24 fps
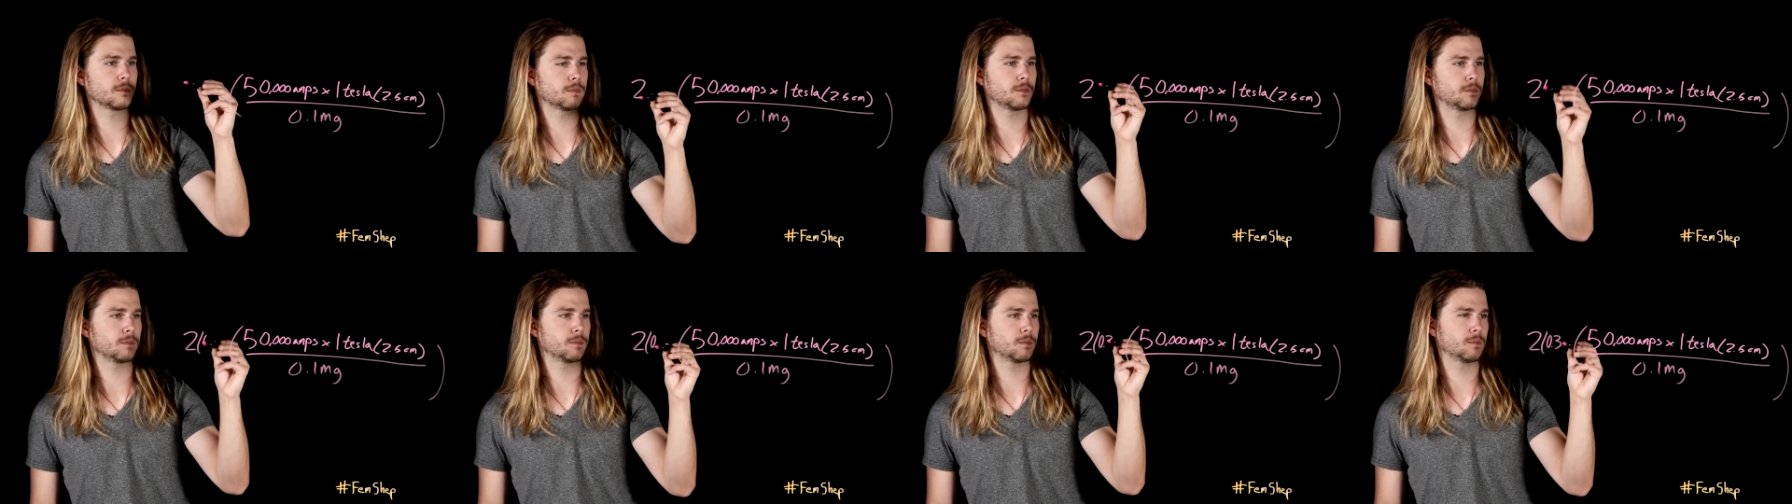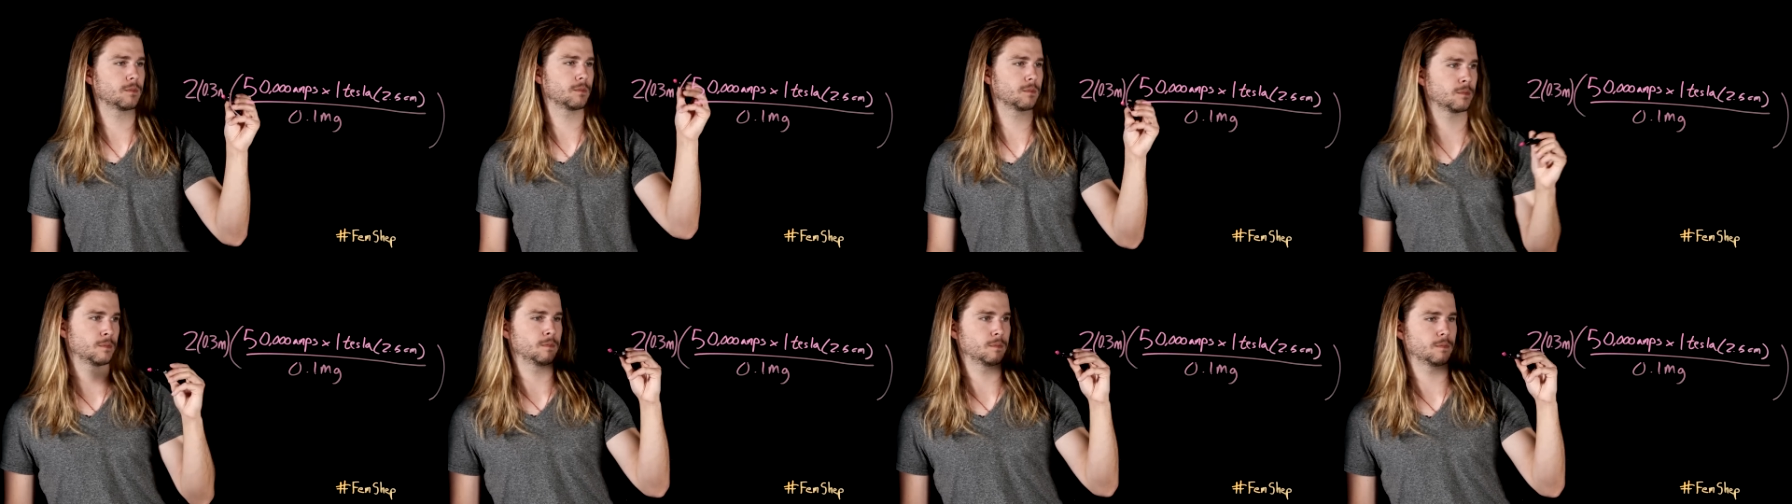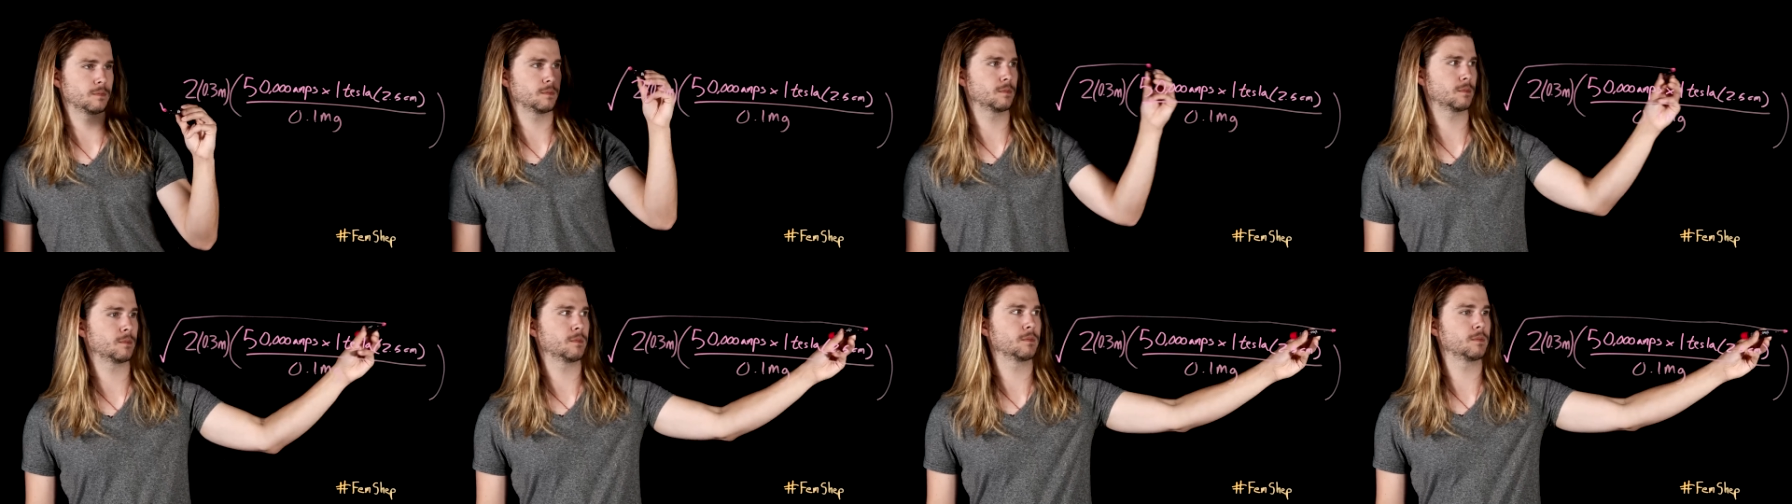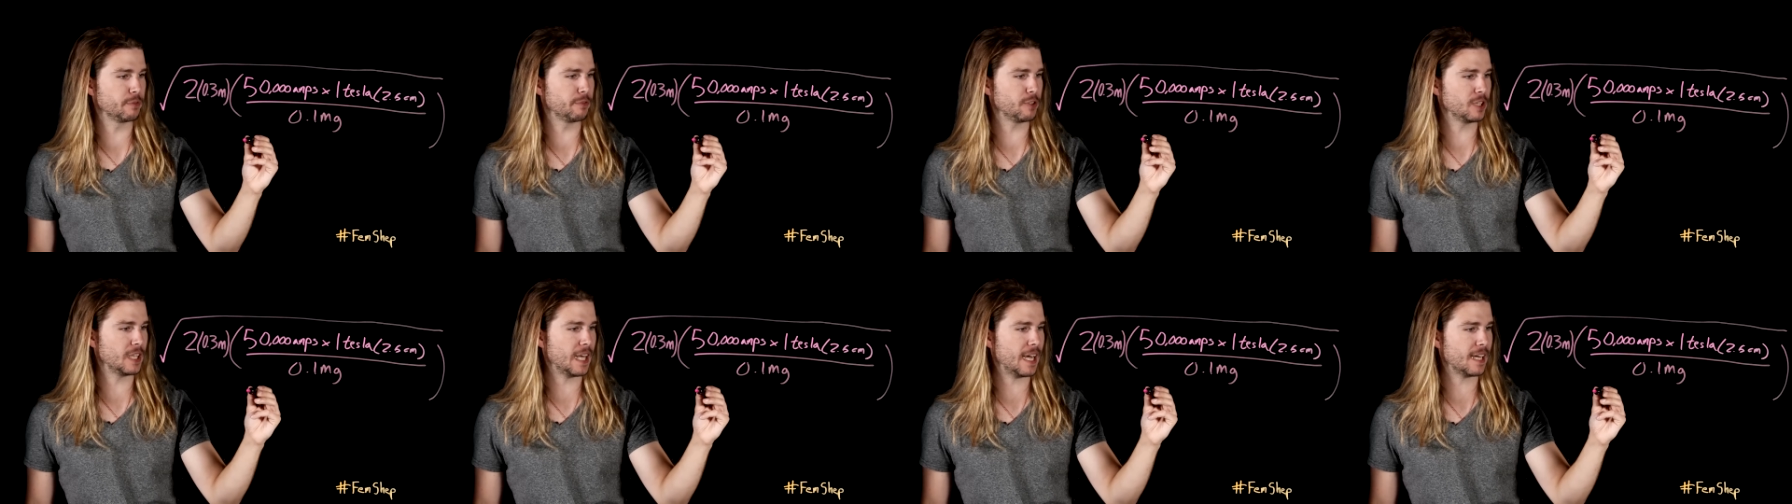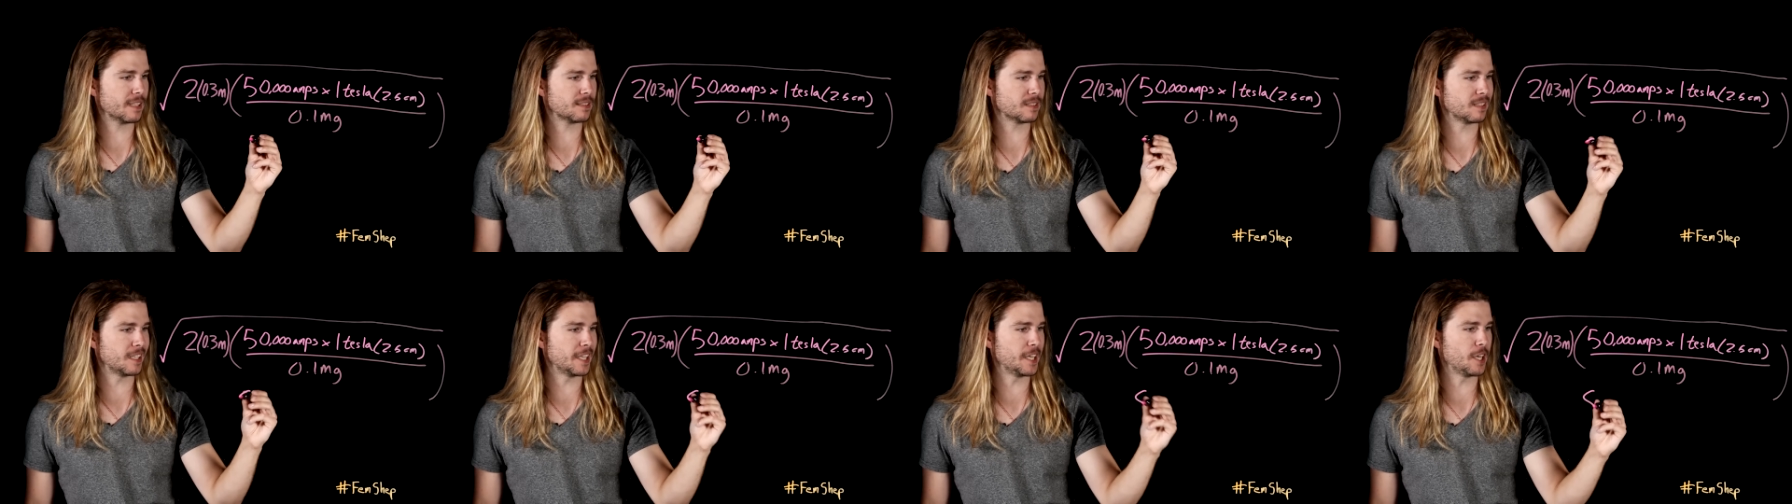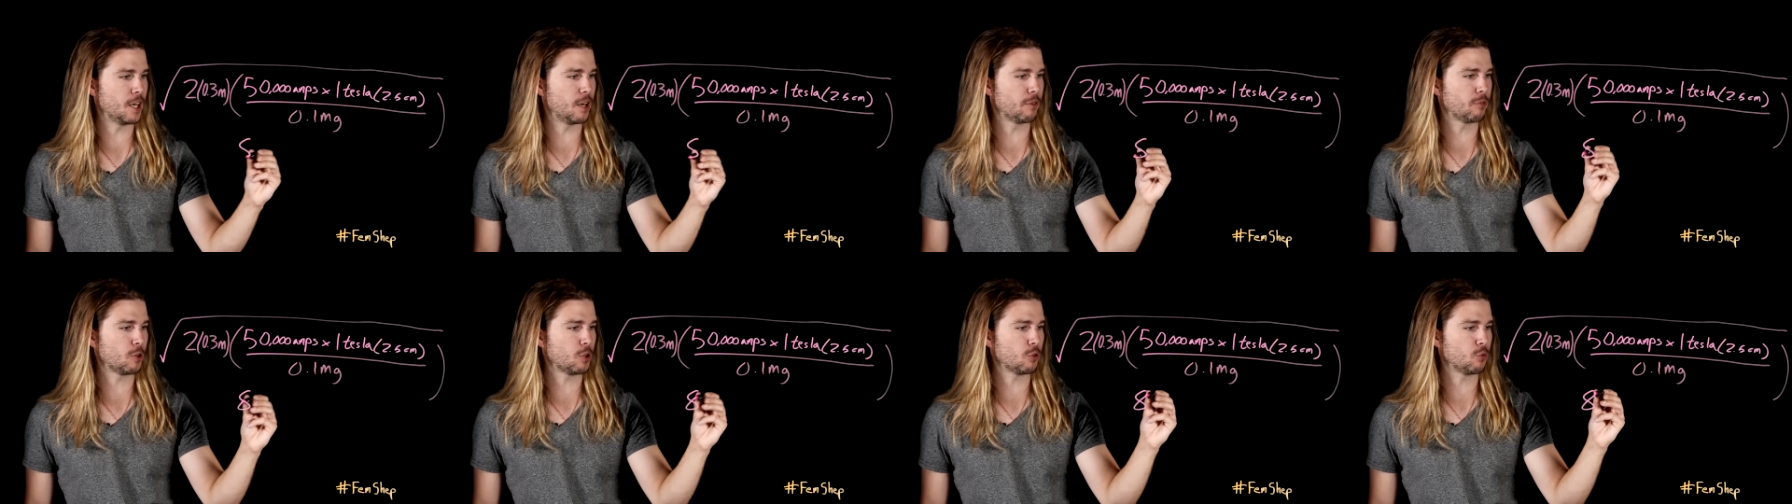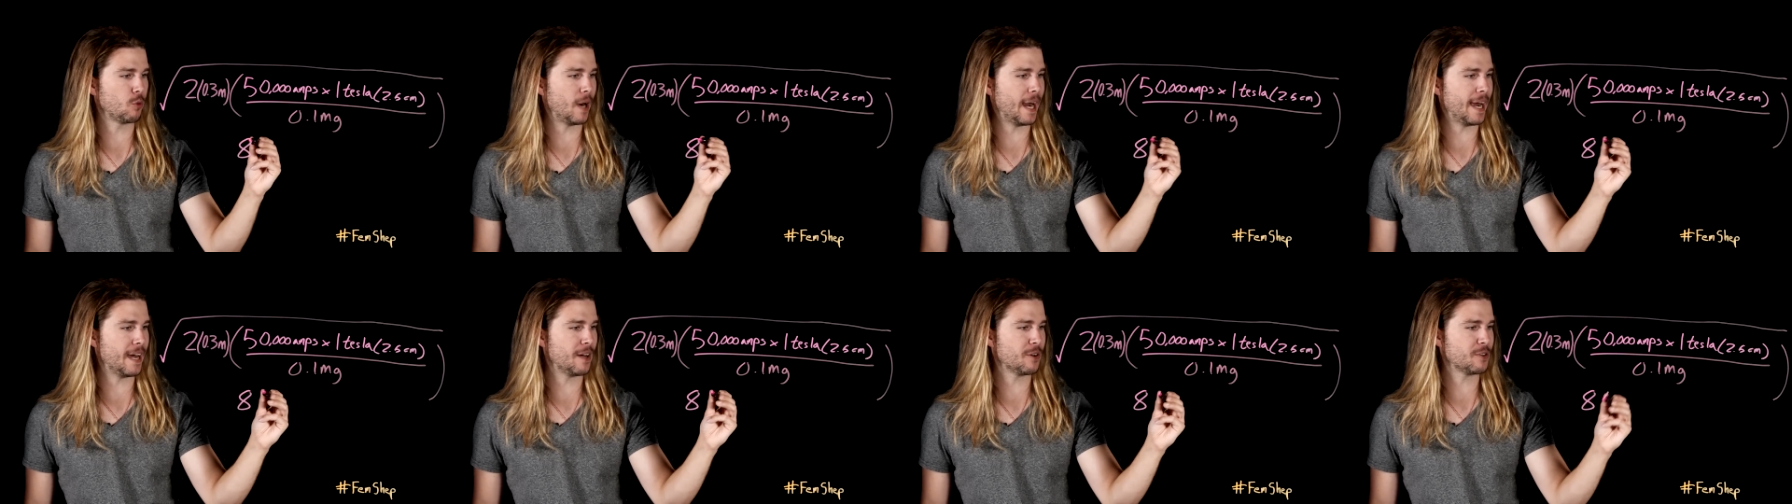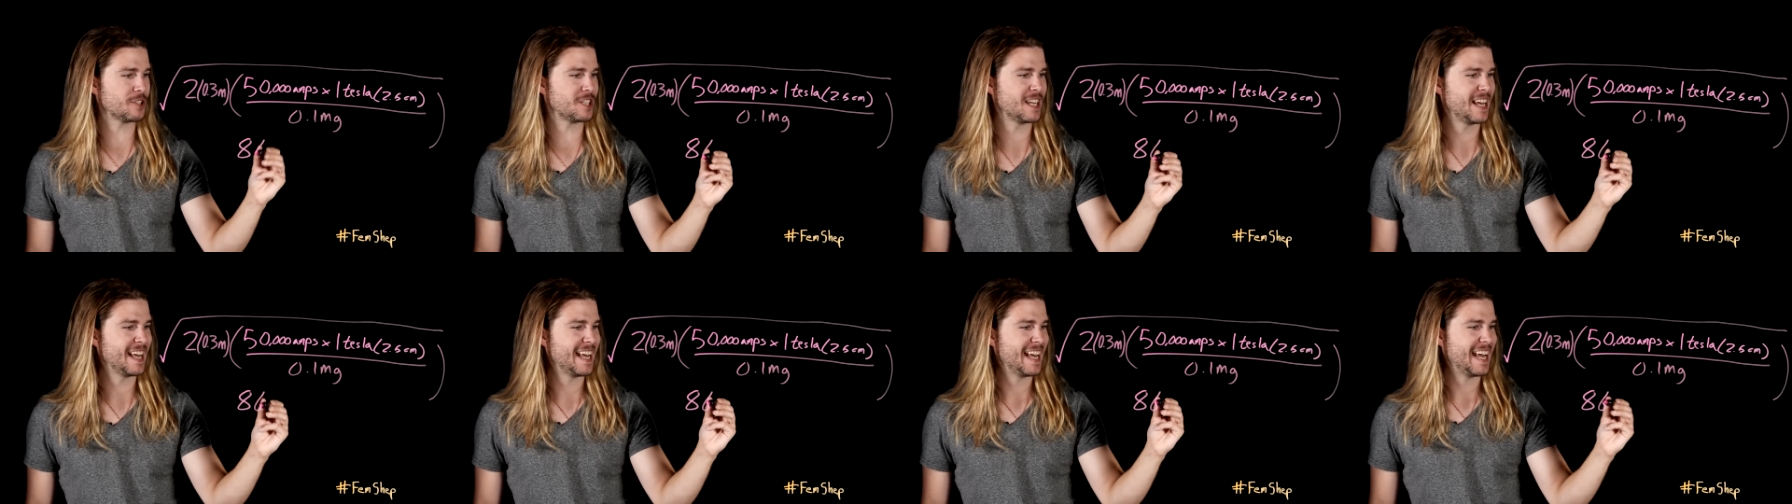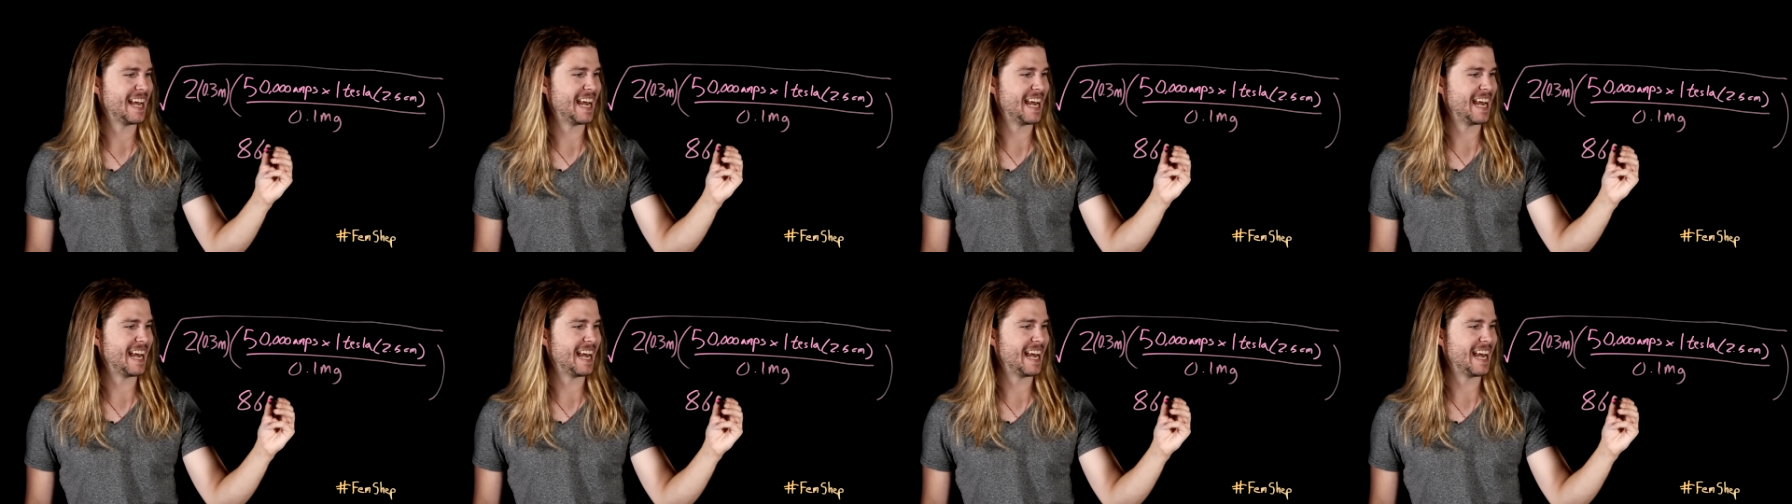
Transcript: it gives you a muzzle velocity of around